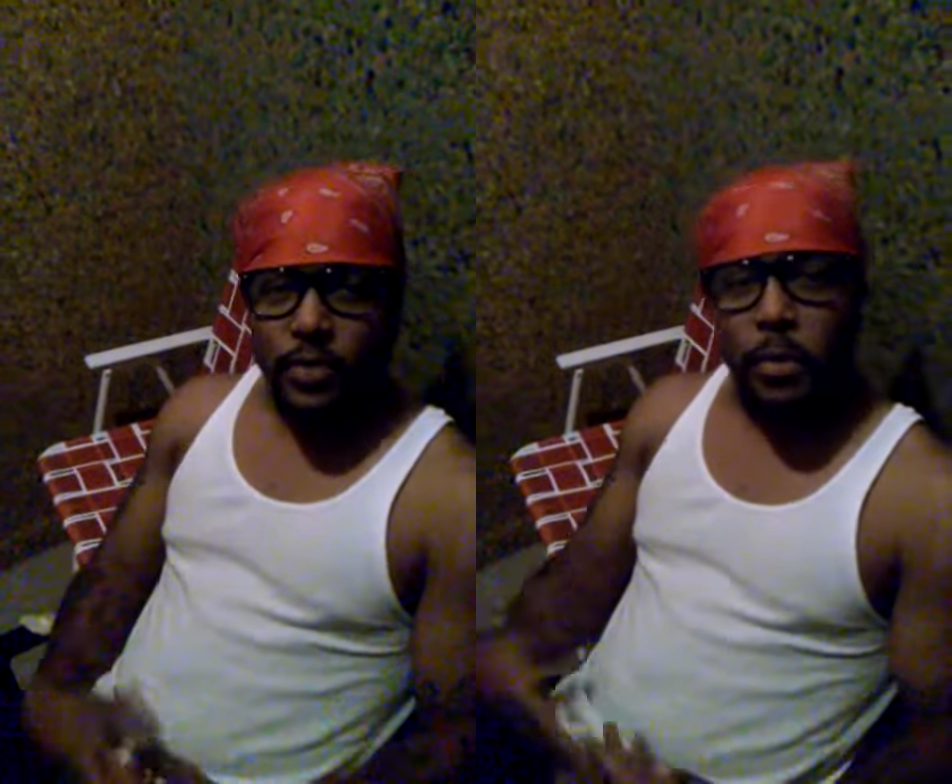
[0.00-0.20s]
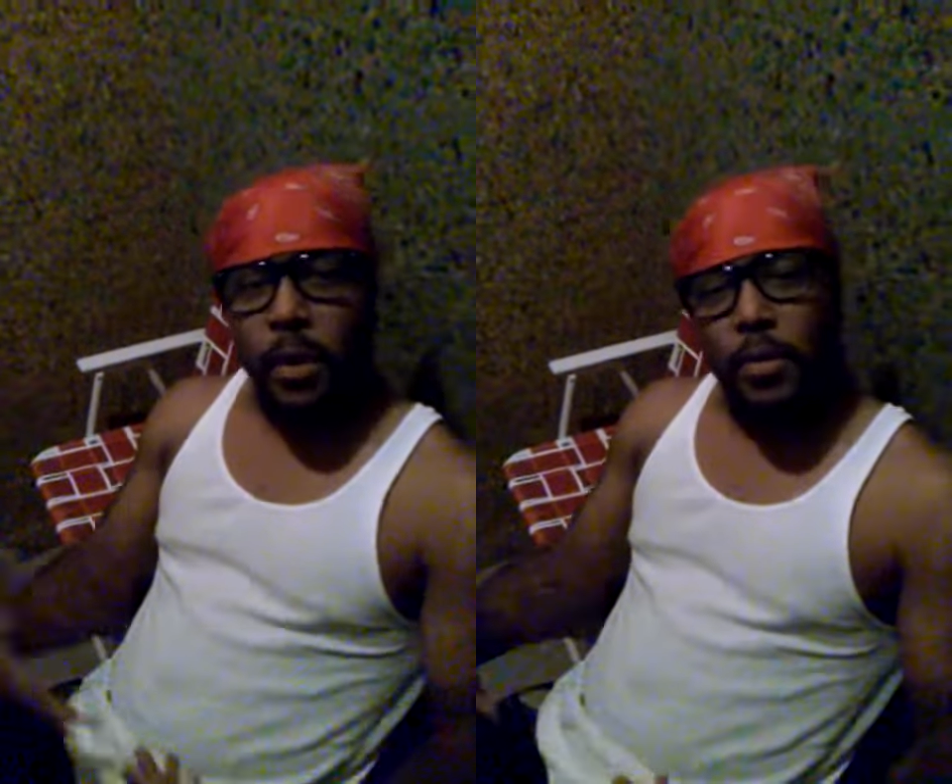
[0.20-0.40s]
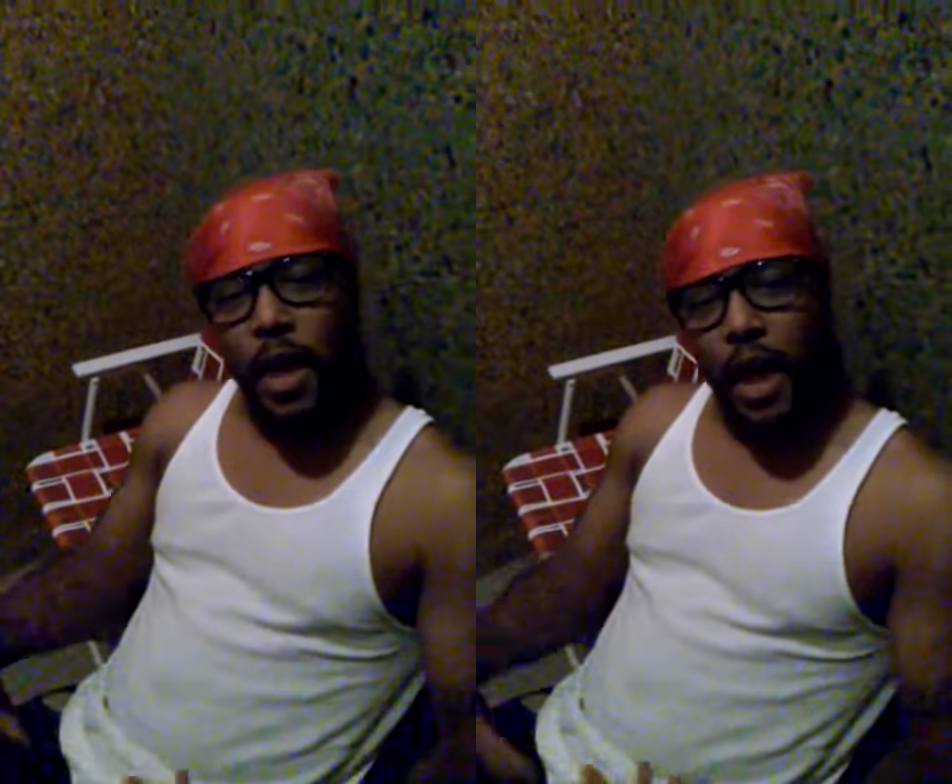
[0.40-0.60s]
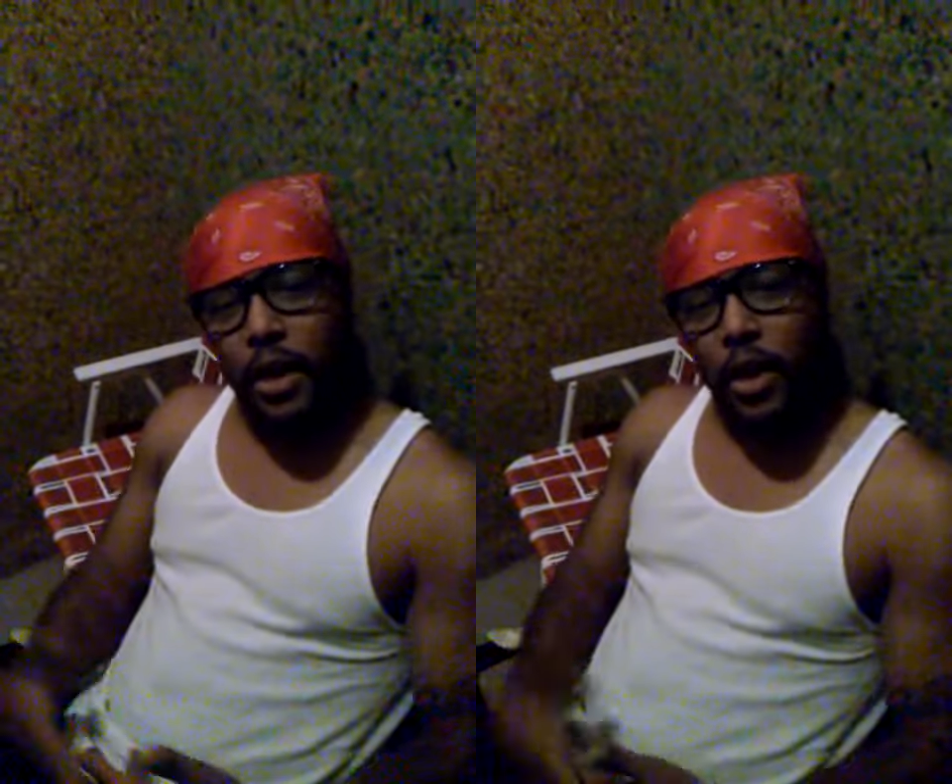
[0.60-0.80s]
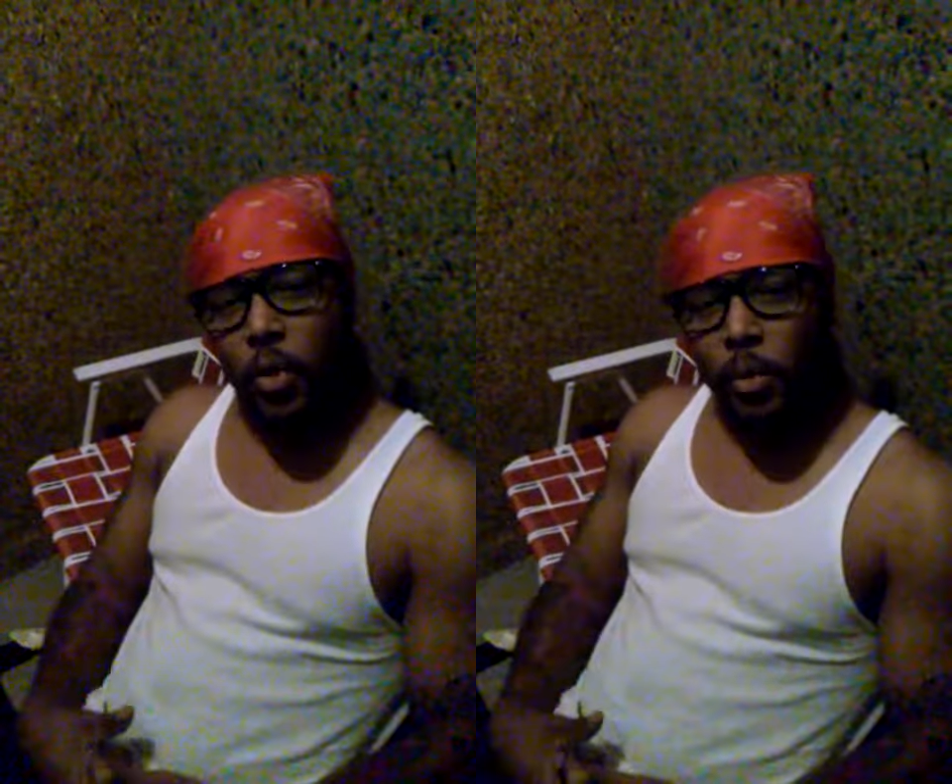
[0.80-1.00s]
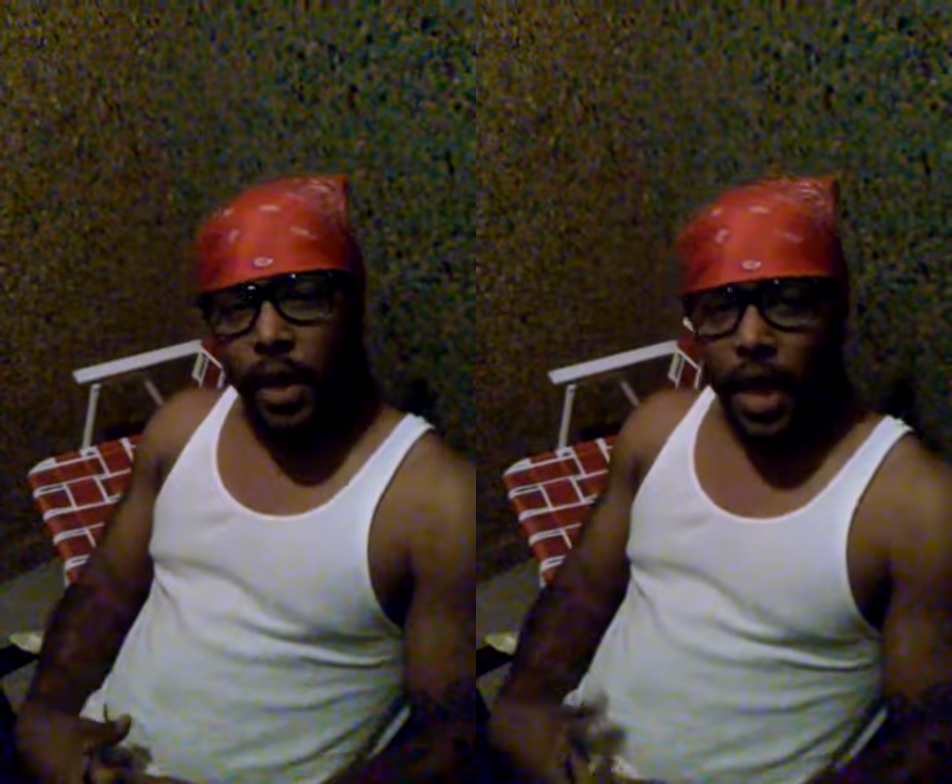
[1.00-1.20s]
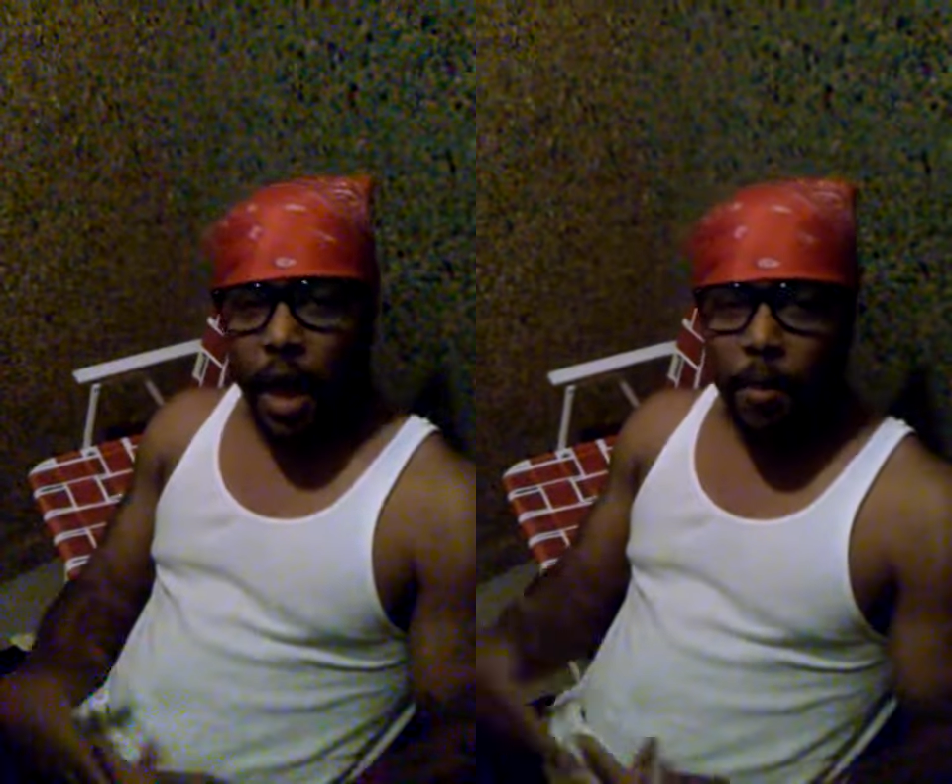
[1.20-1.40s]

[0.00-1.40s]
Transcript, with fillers: Well, maybe y'all don't, man. Y'all